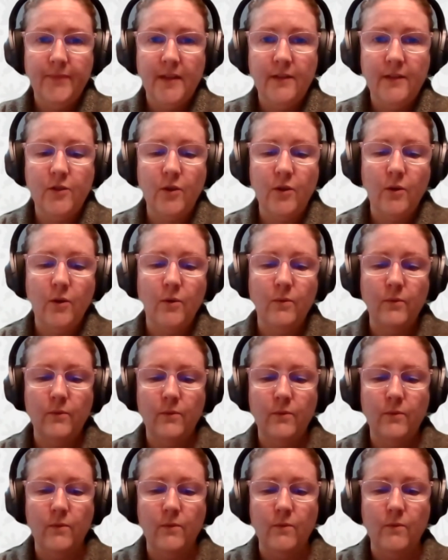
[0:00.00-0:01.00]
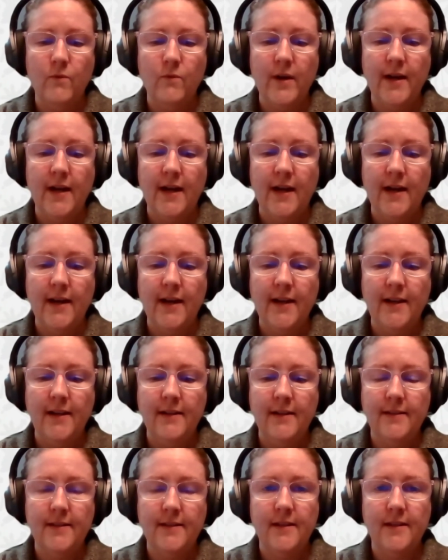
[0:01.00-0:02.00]
So when
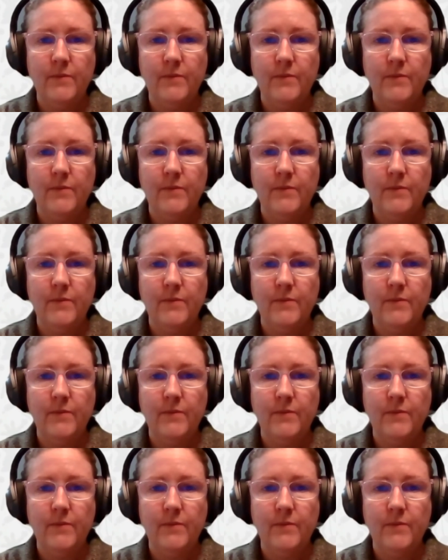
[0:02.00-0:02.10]
I see